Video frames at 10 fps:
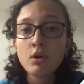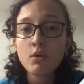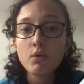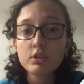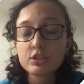
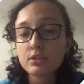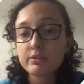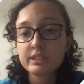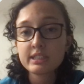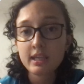or
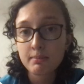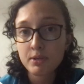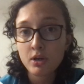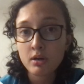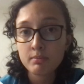services like
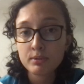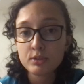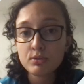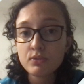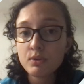Beyond
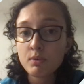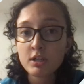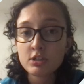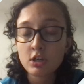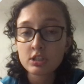Blue if you
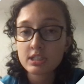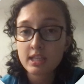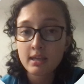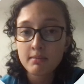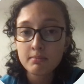want to talk to
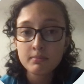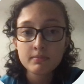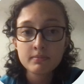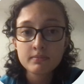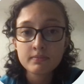them.
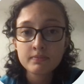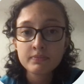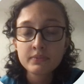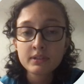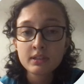
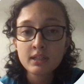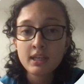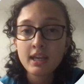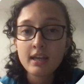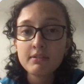
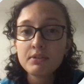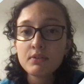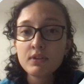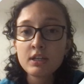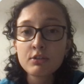And if you
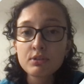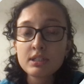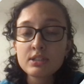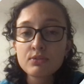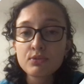have
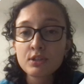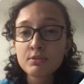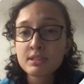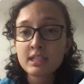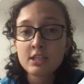increased
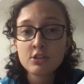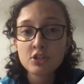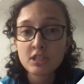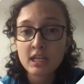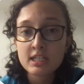frequency in
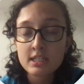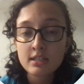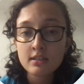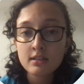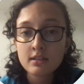
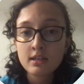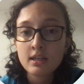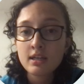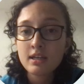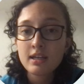urination,
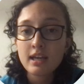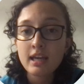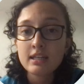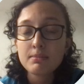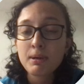
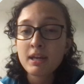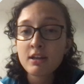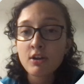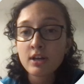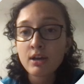and
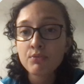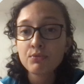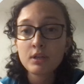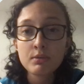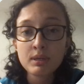depending on how
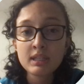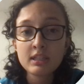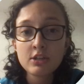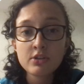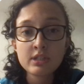frequent
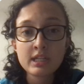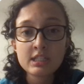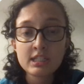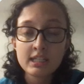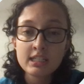the
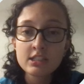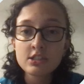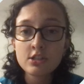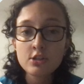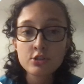urination
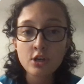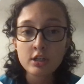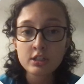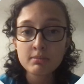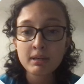is, your
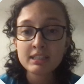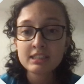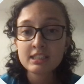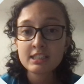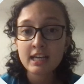doctor might
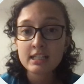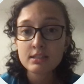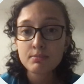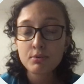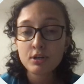
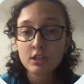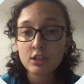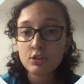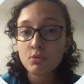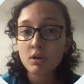suggest putting
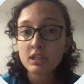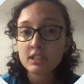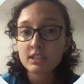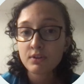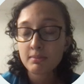you on a
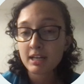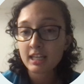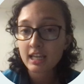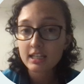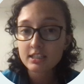different
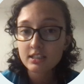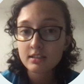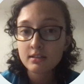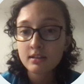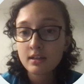medication.